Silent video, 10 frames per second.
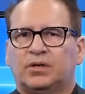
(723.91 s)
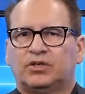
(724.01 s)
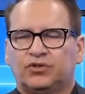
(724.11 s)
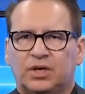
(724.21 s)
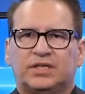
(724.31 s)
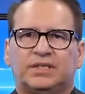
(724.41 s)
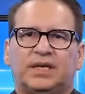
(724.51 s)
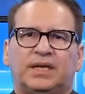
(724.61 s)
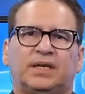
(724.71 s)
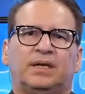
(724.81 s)

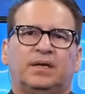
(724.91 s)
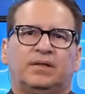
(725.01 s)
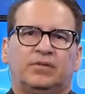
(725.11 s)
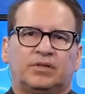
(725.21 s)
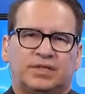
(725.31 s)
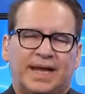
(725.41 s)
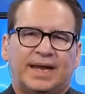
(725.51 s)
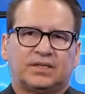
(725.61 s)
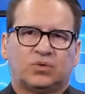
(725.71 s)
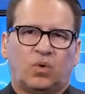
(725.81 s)
trusting the
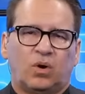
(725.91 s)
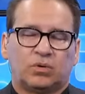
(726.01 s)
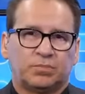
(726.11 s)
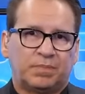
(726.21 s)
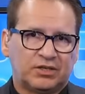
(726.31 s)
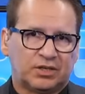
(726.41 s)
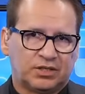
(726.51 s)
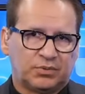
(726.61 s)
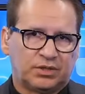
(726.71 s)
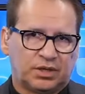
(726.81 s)
status quo, especially
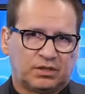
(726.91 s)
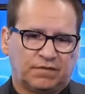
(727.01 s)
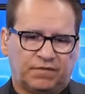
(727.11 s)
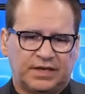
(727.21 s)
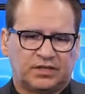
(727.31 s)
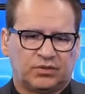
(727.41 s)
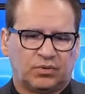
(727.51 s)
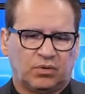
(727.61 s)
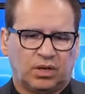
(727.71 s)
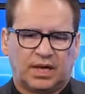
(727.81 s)
as we start to face
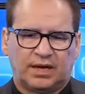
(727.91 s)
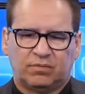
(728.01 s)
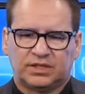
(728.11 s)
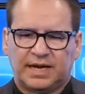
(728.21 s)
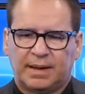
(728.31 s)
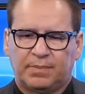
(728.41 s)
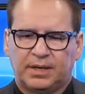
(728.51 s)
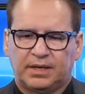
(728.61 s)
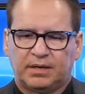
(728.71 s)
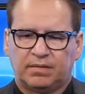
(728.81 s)
through a lot of what's
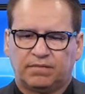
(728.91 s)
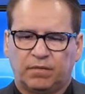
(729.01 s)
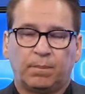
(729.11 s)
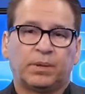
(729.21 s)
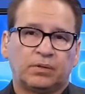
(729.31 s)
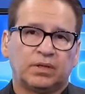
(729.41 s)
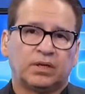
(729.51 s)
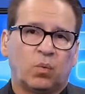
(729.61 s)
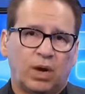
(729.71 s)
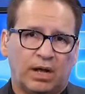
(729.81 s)
happening here for
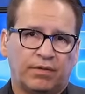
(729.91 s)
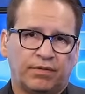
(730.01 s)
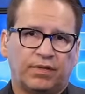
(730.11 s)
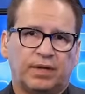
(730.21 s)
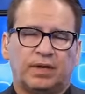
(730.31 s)
building wealth